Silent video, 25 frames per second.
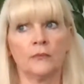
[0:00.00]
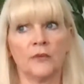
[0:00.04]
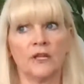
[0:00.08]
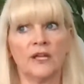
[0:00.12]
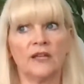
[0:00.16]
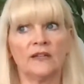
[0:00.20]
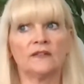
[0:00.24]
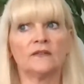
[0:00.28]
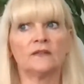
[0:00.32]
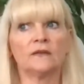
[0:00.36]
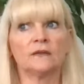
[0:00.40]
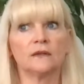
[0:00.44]

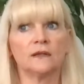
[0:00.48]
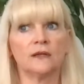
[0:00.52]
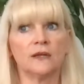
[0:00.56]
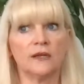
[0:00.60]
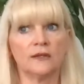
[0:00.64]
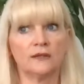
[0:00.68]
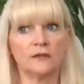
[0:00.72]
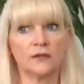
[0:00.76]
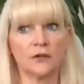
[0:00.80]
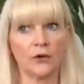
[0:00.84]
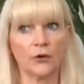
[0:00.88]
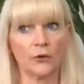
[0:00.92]

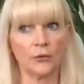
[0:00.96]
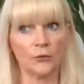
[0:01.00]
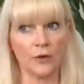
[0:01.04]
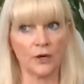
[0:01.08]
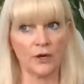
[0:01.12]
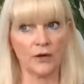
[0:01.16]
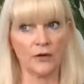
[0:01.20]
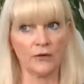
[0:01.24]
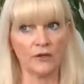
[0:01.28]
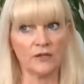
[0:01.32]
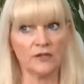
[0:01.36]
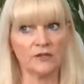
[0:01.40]
His
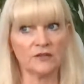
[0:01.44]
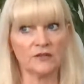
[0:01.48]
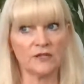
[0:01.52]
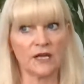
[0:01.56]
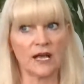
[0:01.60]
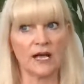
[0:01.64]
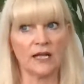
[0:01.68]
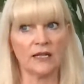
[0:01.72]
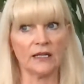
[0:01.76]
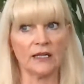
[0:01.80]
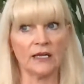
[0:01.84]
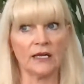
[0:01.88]
career is
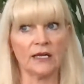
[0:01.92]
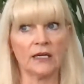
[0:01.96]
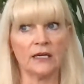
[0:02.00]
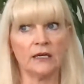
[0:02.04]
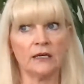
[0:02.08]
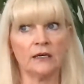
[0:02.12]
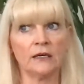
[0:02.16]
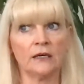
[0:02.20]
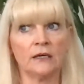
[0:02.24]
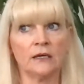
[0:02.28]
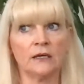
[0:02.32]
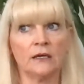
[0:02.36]

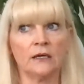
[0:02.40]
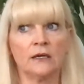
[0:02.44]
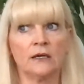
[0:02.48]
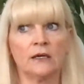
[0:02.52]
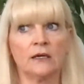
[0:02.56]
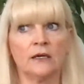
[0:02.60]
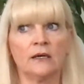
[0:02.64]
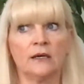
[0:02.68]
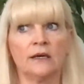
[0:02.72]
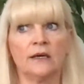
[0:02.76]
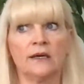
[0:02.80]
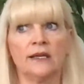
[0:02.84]
solid.
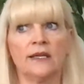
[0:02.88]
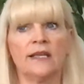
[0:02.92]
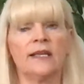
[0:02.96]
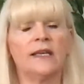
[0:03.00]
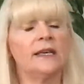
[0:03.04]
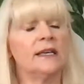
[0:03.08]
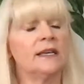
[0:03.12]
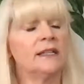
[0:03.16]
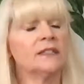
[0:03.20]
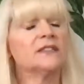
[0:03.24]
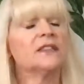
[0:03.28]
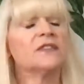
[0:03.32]

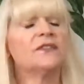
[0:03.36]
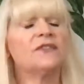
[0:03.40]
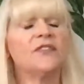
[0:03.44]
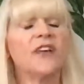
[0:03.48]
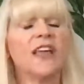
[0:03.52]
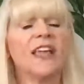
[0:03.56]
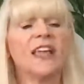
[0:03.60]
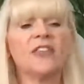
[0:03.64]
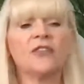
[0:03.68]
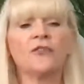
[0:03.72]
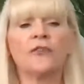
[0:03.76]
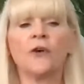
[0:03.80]
He is a
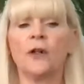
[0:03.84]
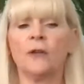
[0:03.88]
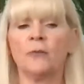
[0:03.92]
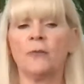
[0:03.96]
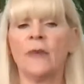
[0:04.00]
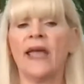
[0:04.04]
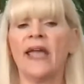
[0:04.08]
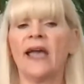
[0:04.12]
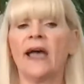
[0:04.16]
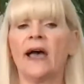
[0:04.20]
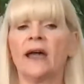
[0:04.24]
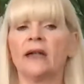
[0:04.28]
faithful
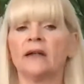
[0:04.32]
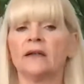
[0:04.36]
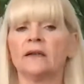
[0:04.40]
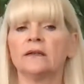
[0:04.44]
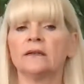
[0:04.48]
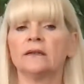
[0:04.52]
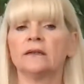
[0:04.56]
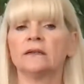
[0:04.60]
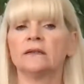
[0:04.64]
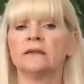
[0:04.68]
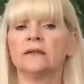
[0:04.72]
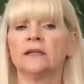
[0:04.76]

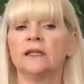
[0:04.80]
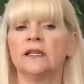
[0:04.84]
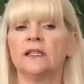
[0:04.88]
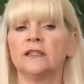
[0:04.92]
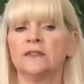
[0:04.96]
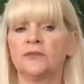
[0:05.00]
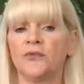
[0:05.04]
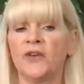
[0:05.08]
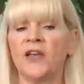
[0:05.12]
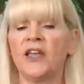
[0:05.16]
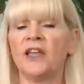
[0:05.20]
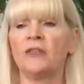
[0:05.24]
man.
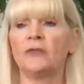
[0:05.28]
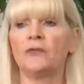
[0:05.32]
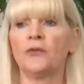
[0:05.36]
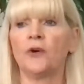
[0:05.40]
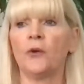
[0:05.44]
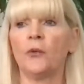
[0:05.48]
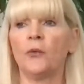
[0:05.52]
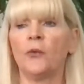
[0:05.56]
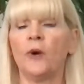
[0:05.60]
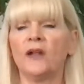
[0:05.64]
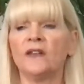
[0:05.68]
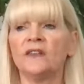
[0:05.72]
He's
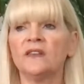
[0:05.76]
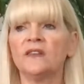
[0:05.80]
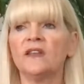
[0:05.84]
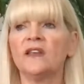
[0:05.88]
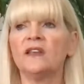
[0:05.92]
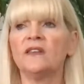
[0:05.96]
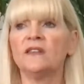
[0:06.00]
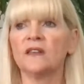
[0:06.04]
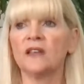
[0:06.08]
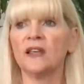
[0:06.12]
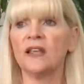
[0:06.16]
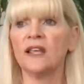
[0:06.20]
faithful. Once
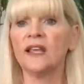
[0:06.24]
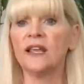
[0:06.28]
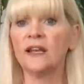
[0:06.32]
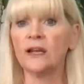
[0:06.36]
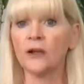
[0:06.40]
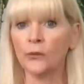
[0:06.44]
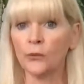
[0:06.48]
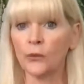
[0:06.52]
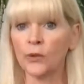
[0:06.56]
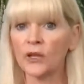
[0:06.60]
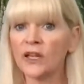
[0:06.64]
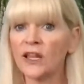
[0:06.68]
he's in
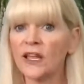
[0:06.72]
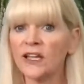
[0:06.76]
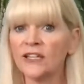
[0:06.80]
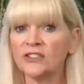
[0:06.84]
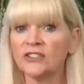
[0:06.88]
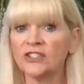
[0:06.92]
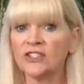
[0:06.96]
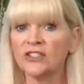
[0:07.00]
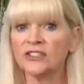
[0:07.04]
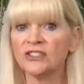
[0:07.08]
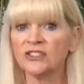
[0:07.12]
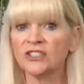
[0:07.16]
a
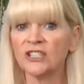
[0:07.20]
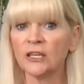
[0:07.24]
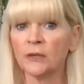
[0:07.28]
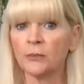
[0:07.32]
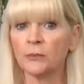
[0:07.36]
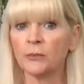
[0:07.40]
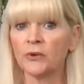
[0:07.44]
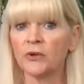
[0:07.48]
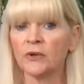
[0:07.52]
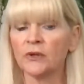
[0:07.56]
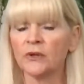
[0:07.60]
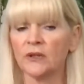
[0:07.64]

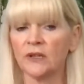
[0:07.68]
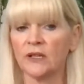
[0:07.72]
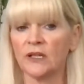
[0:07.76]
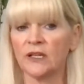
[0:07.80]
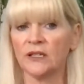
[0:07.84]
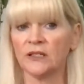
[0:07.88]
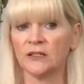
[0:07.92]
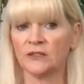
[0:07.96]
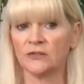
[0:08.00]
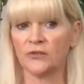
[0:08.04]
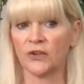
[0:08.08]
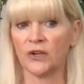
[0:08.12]
relationship,
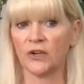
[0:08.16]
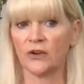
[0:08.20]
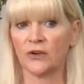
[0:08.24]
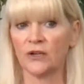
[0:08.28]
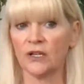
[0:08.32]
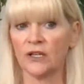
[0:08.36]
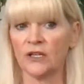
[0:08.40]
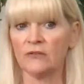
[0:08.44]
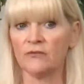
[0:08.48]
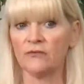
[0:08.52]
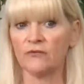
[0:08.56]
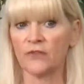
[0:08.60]
he's
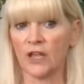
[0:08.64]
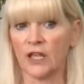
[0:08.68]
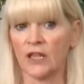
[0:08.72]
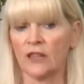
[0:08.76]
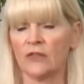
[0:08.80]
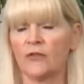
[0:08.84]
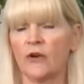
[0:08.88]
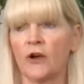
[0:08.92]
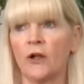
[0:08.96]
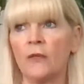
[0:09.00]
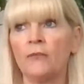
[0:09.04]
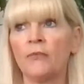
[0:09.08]
very
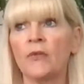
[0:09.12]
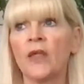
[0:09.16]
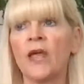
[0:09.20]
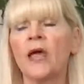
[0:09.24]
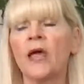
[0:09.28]
faithful.